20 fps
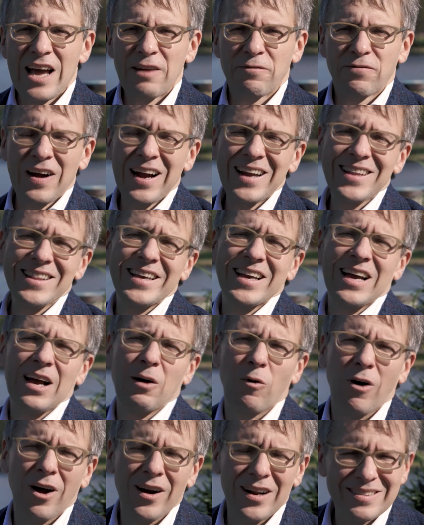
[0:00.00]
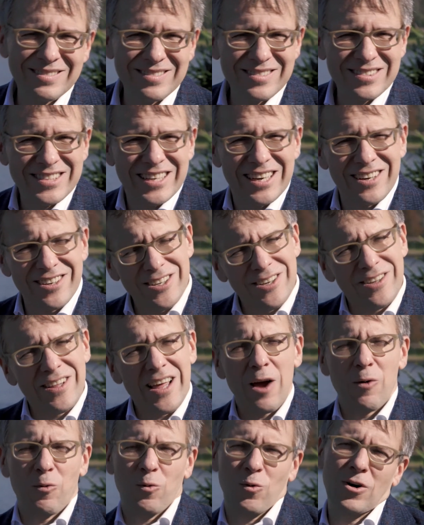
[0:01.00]
And finally, I want to tell you
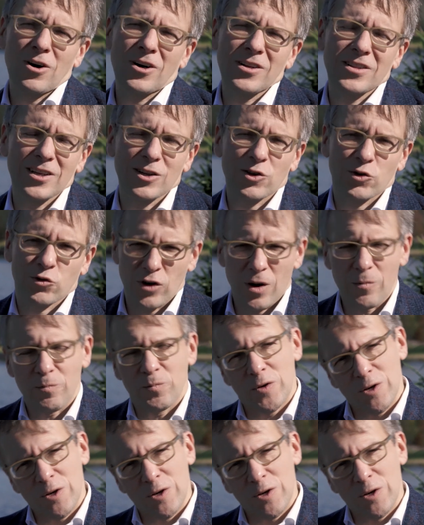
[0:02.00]
that word that Trump